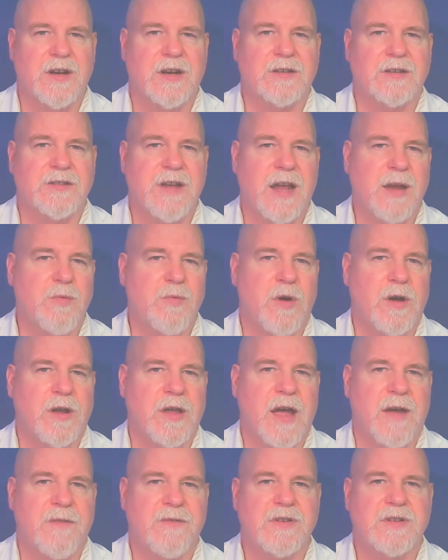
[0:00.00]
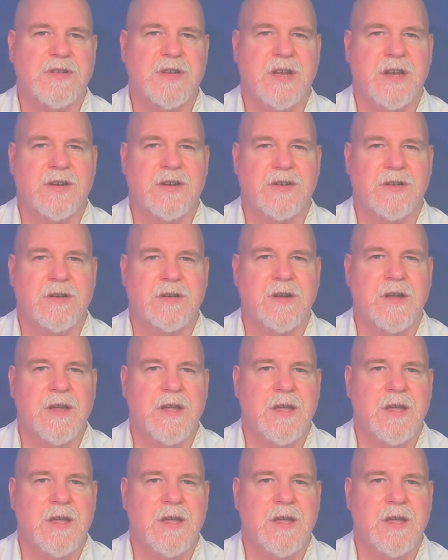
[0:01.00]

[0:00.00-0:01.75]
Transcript: sidewalk conversation